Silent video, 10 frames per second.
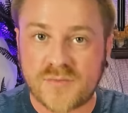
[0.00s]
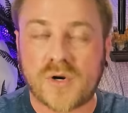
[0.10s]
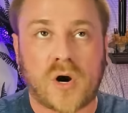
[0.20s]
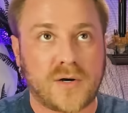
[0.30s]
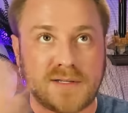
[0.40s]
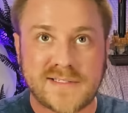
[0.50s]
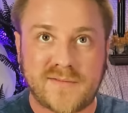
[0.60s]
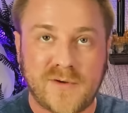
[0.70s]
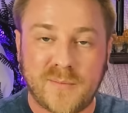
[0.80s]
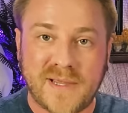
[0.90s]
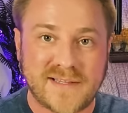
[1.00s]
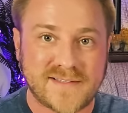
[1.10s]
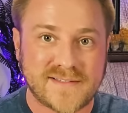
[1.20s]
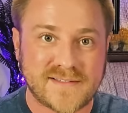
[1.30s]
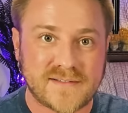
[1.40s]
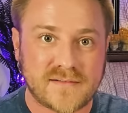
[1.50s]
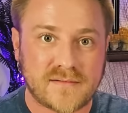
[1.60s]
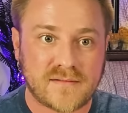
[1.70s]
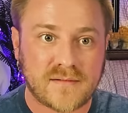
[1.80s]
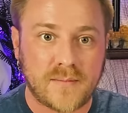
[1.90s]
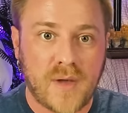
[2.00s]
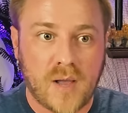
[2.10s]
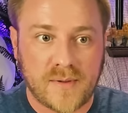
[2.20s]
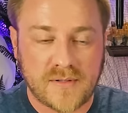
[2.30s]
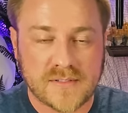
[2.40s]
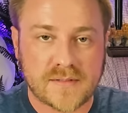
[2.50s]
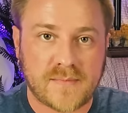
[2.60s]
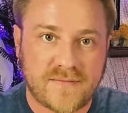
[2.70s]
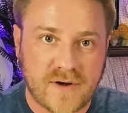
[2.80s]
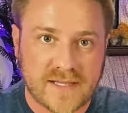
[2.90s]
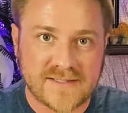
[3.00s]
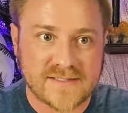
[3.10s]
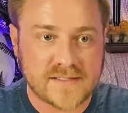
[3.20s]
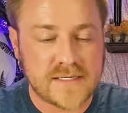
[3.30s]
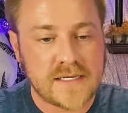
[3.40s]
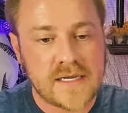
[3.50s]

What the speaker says: regardless of your bits and baubles, my friends,